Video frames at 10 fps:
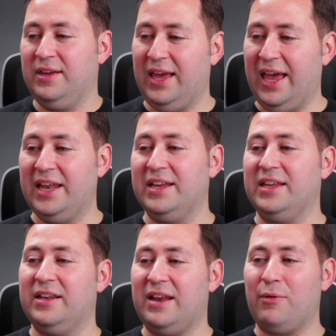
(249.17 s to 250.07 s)
And
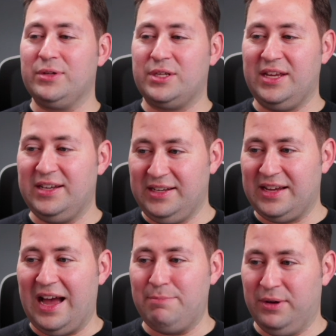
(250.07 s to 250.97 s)
notwithstanding
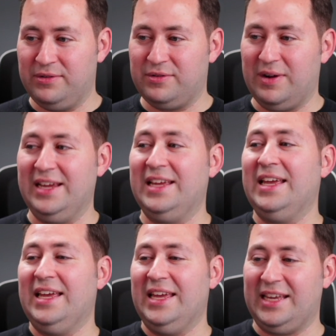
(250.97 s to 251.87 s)
typos, right,
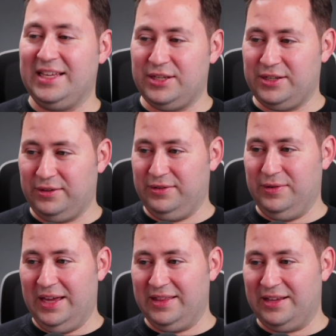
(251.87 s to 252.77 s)
it can still do
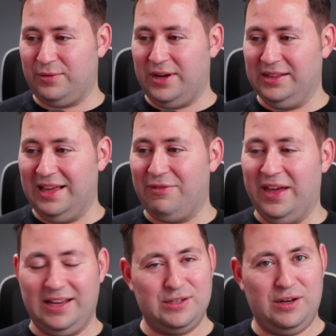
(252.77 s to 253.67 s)
that. That's why I left
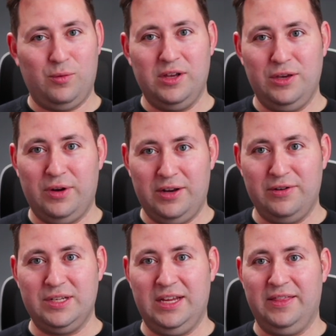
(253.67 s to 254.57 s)
that, because I want you to
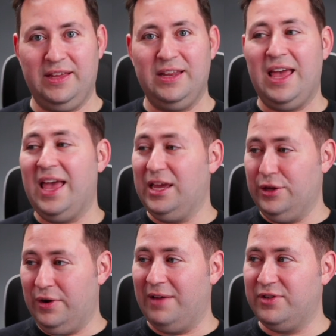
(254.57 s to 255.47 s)
understand that, hey,
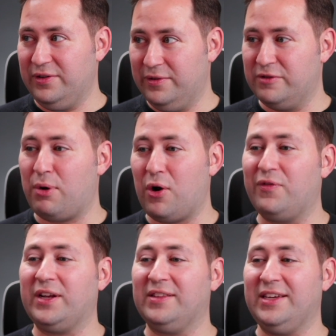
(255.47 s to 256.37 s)
you don't have to do this
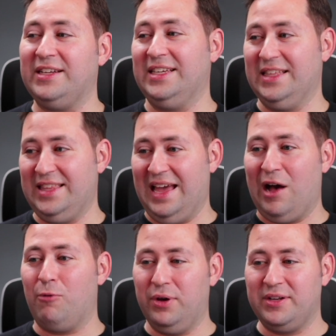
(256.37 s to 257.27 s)
perfectly to get the
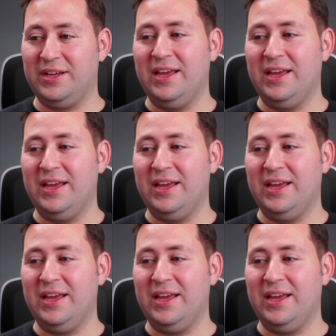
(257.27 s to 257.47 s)
output.